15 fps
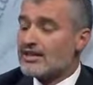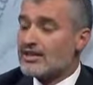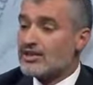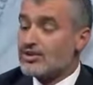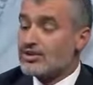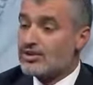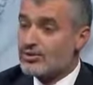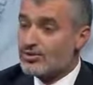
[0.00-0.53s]

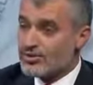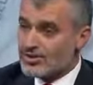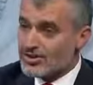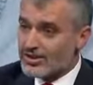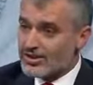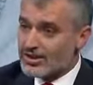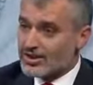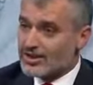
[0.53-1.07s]
reduced
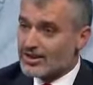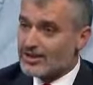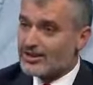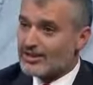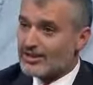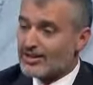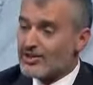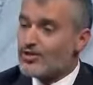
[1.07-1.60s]

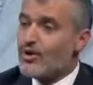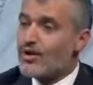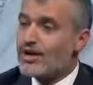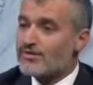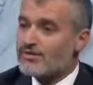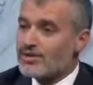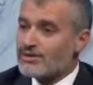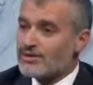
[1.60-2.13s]
the
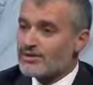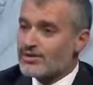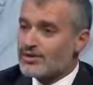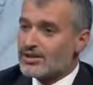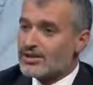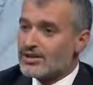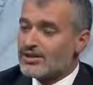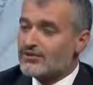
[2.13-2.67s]
requirements for
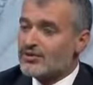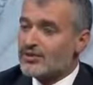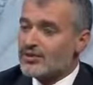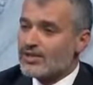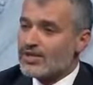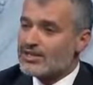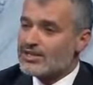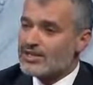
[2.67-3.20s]
for
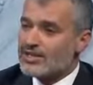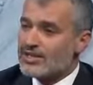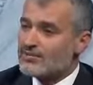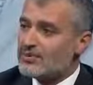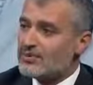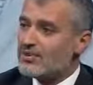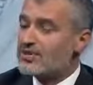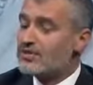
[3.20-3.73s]
real estate
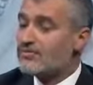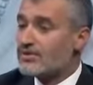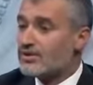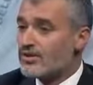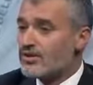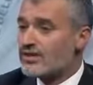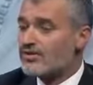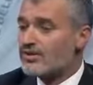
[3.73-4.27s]
purchases, for
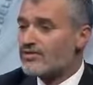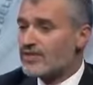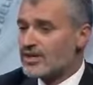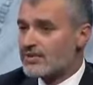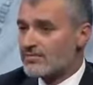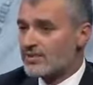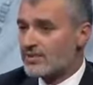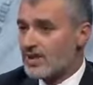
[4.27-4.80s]
other
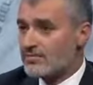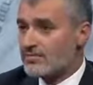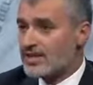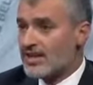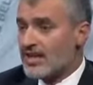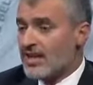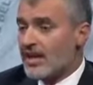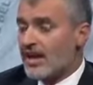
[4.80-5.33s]
investment types,
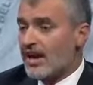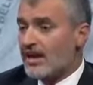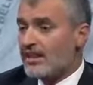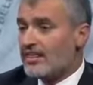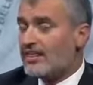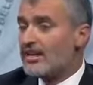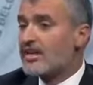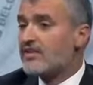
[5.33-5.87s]
and
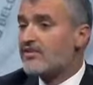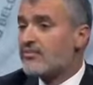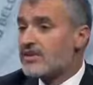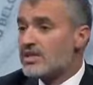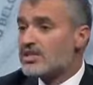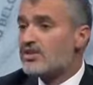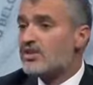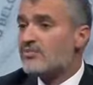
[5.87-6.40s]
the government
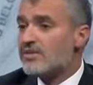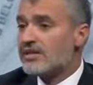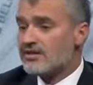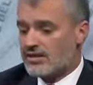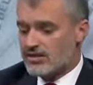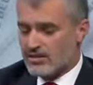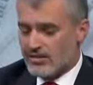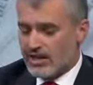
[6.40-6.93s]
is
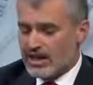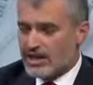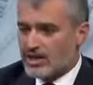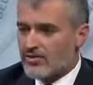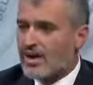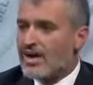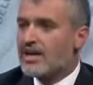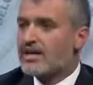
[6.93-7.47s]
committed to
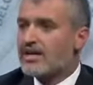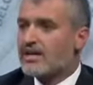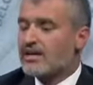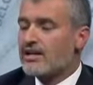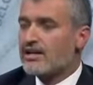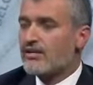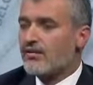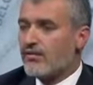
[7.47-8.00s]
attract
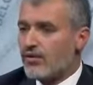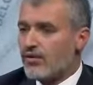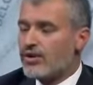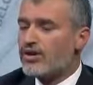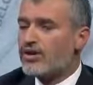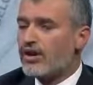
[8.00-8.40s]
foreign